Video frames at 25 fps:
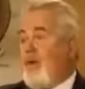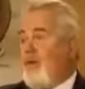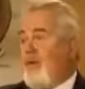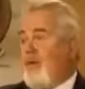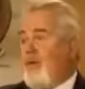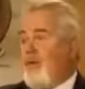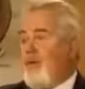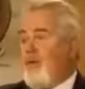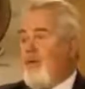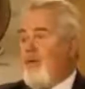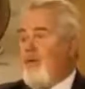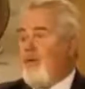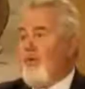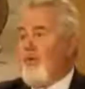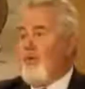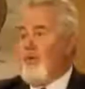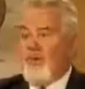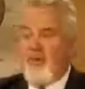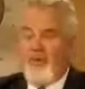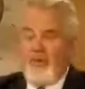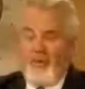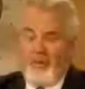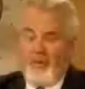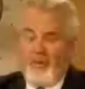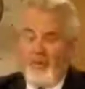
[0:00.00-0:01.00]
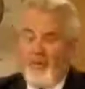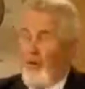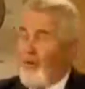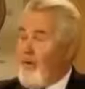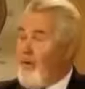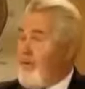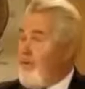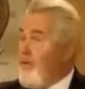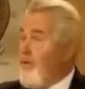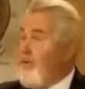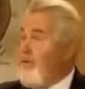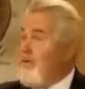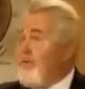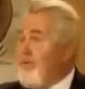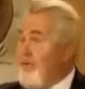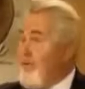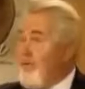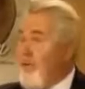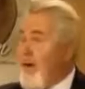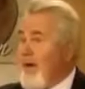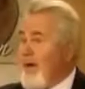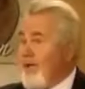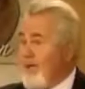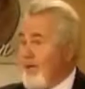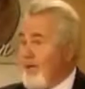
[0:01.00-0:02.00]
Well, you know, there
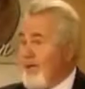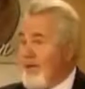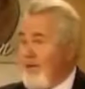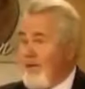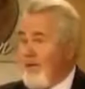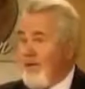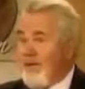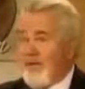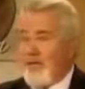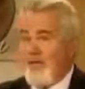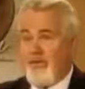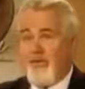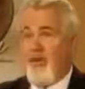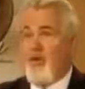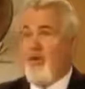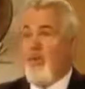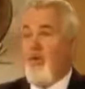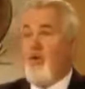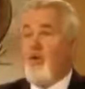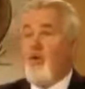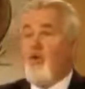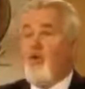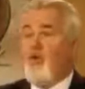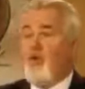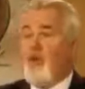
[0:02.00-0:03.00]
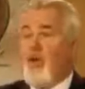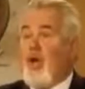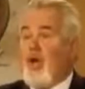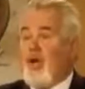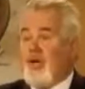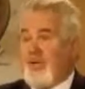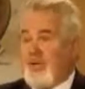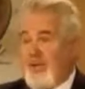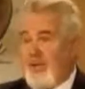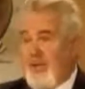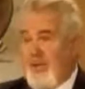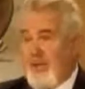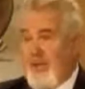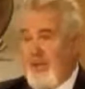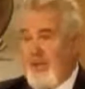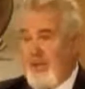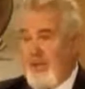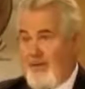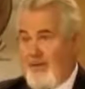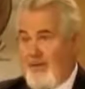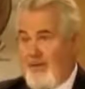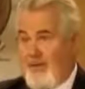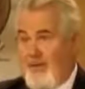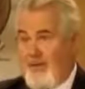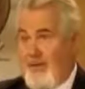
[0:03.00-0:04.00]
with the rat studies, there were no
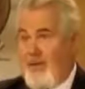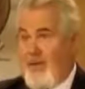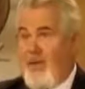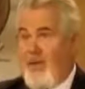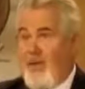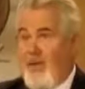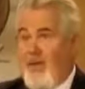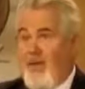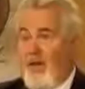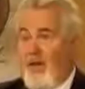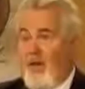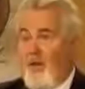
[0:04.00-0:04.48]
toxic limits.